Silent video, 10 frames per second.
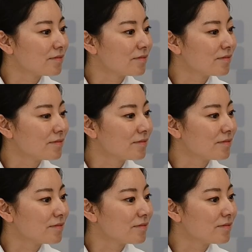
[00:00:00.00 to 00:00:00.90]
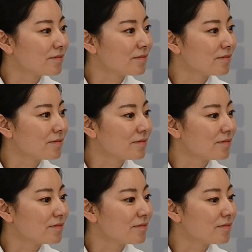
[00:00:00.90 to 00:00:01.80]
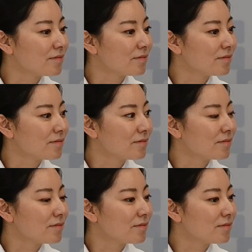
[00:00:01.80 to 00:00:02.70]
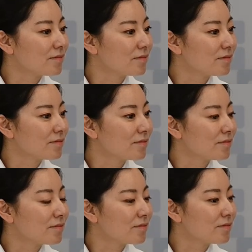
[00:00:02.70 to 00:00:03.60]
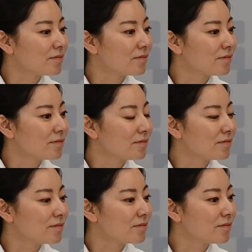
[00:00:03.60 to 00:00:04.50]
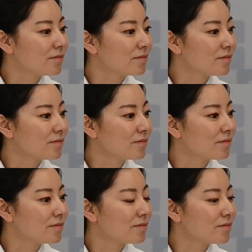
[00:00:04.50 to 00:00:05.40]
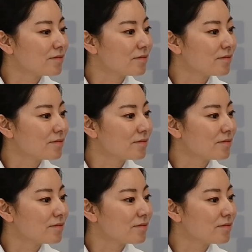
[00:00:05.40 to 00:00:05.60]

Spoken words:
[no speech]